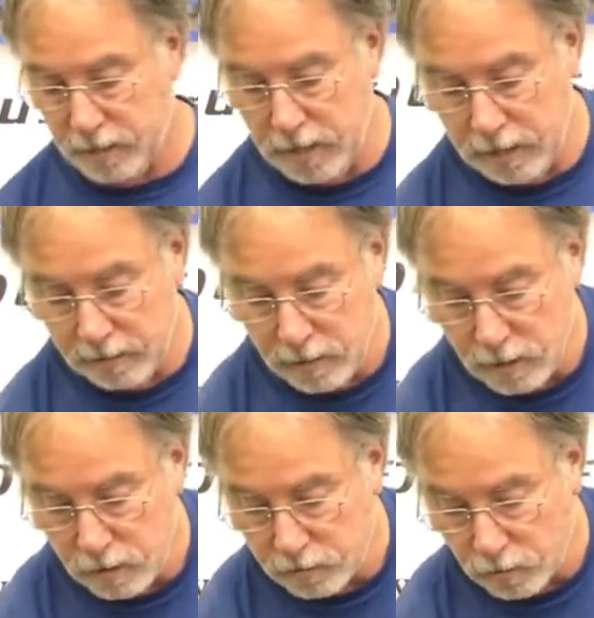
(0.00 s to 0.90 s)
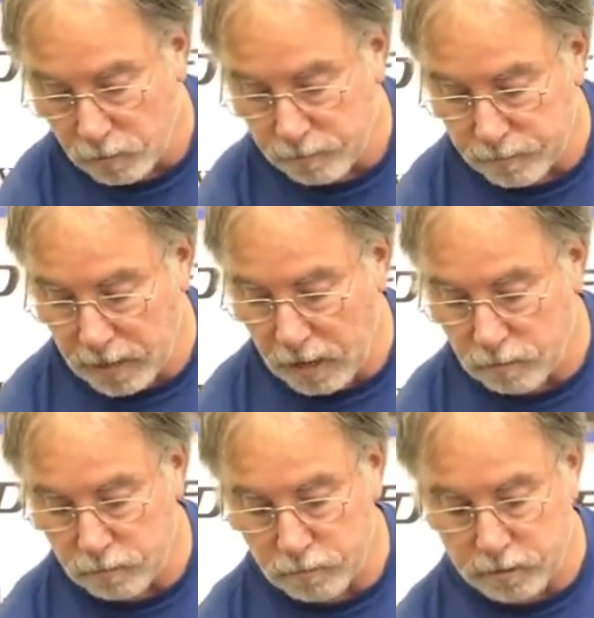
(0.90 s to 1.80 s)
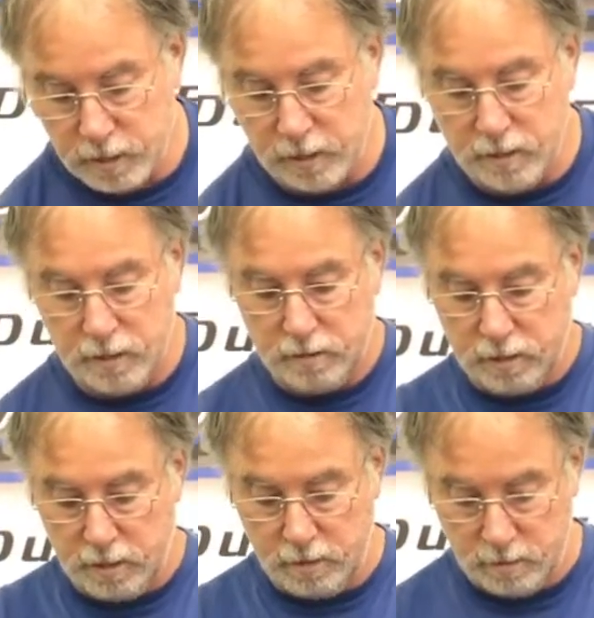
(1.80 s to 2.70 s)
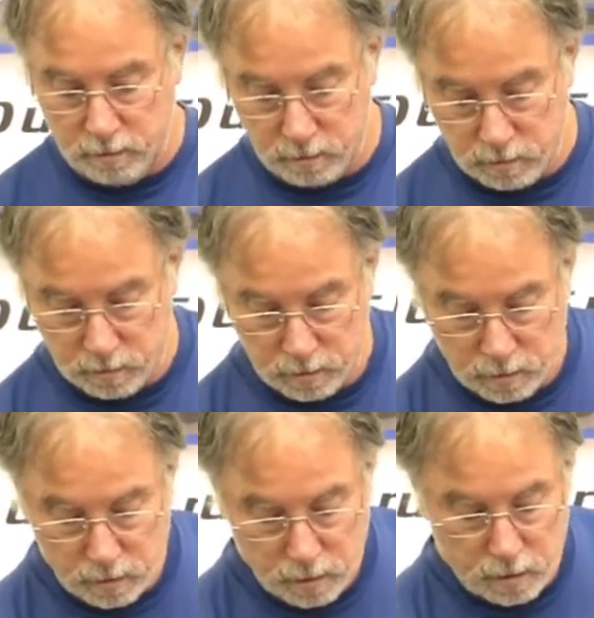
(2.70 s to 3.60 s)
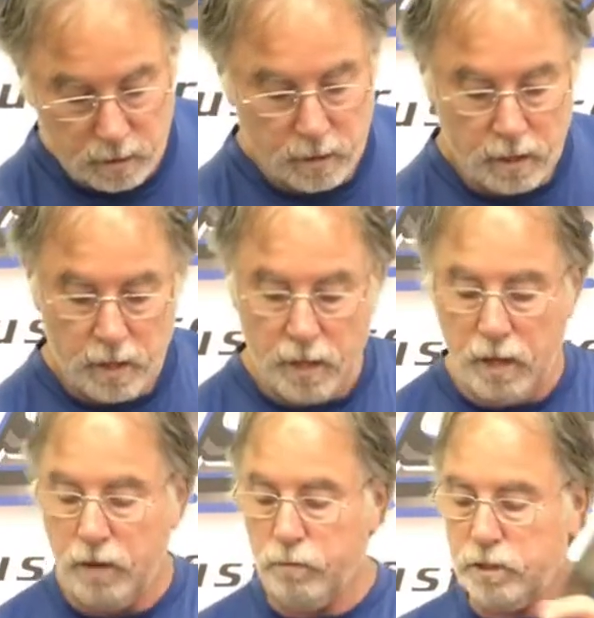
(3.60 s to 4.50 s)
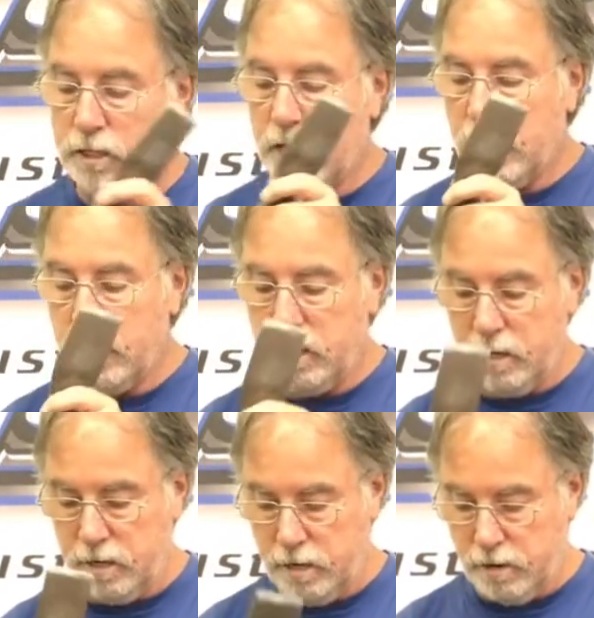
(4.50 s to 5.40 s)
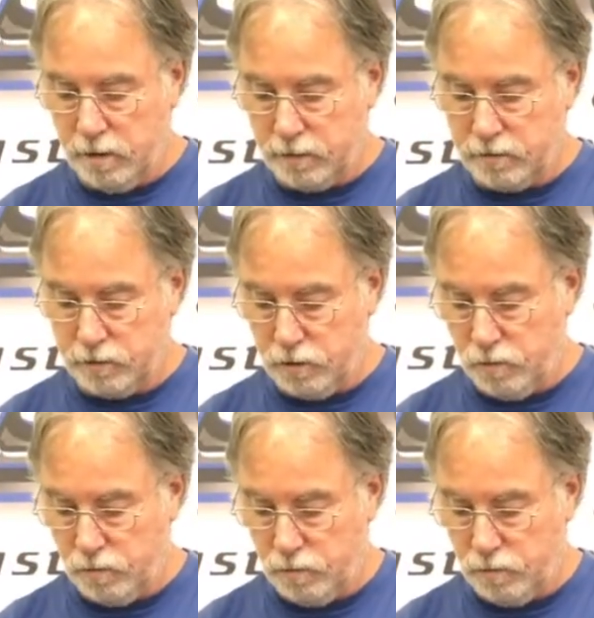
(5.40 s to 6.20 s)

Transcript: Okay. So now we'll take this here and we slide it in here like so.